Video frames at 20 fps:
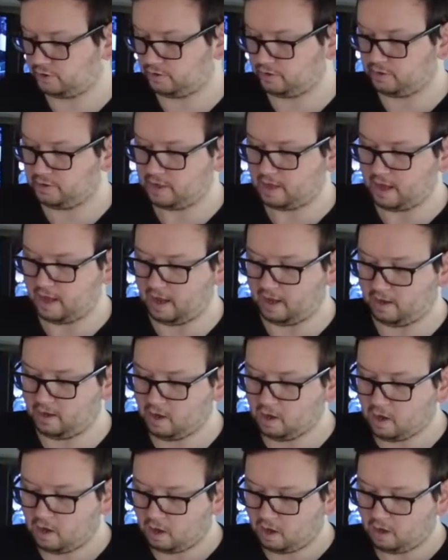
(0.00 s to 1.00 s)
that.
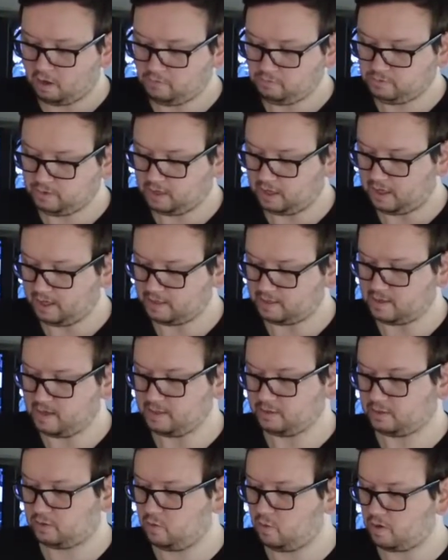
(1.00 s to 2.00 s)
Okay,
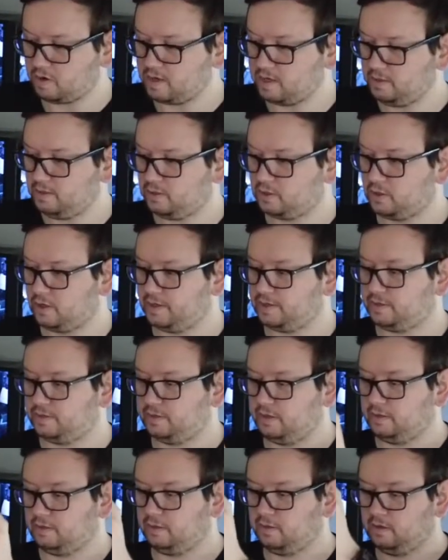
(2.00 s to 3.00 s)
that's quite
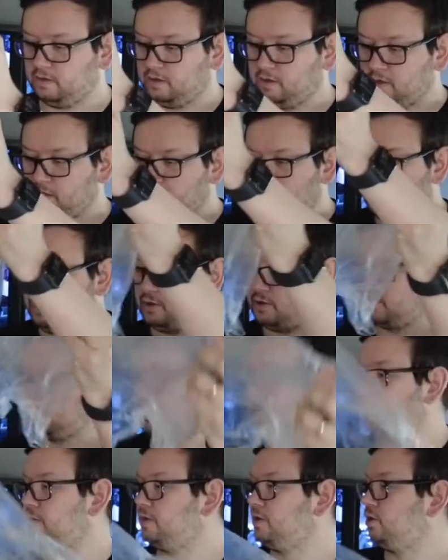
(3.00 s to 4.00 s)
interesting.
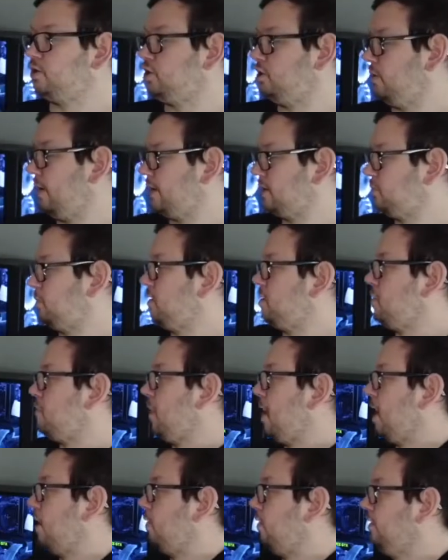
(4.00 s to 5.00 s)
So this is USB
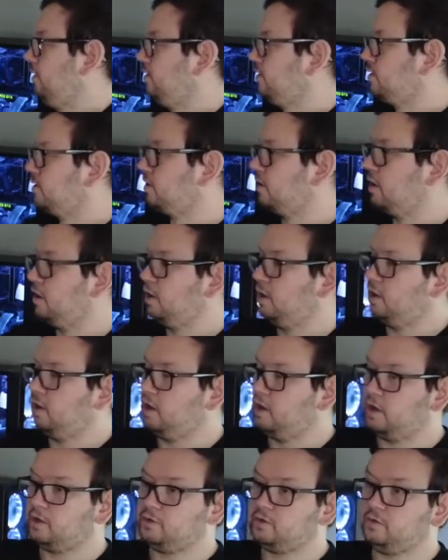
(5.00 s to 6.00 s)
powered.
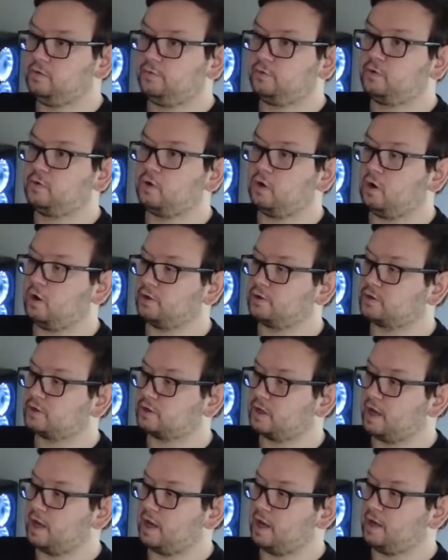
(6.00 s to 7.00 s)
You've got
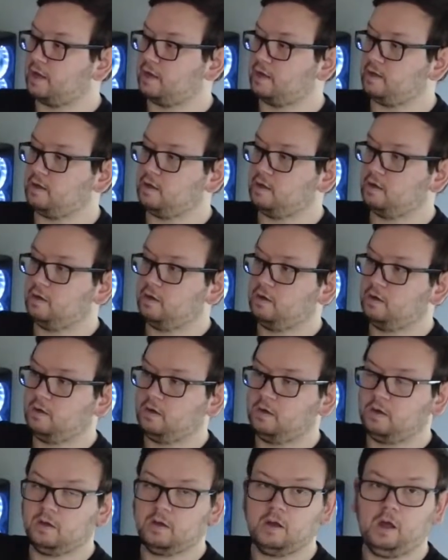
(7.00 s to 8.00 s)
a
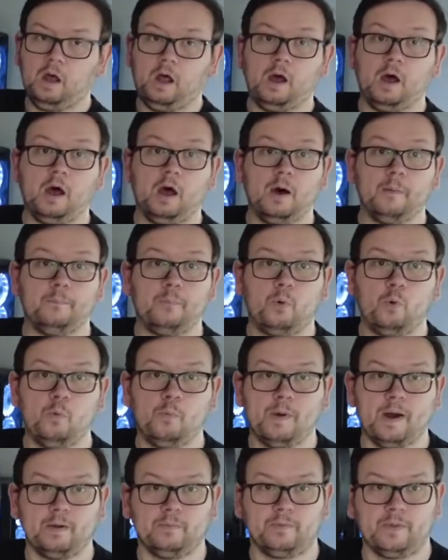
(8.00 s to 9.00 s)
ball
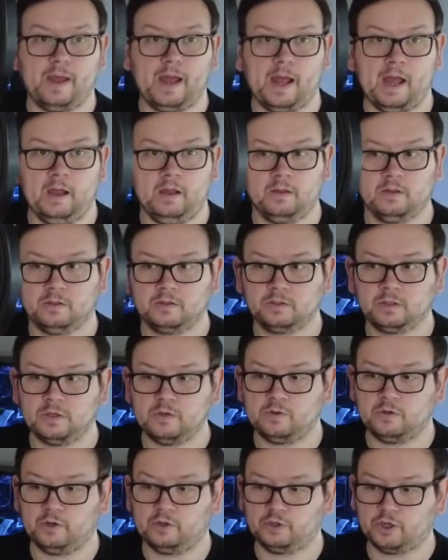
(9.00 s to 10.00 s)
mount there, so
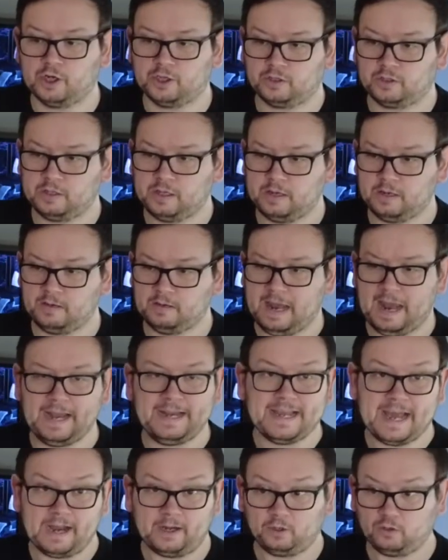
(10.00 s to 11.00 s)
you can adjust in
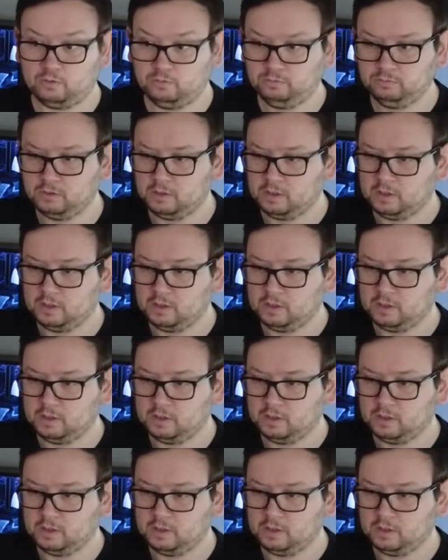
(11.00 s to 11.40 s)
any angle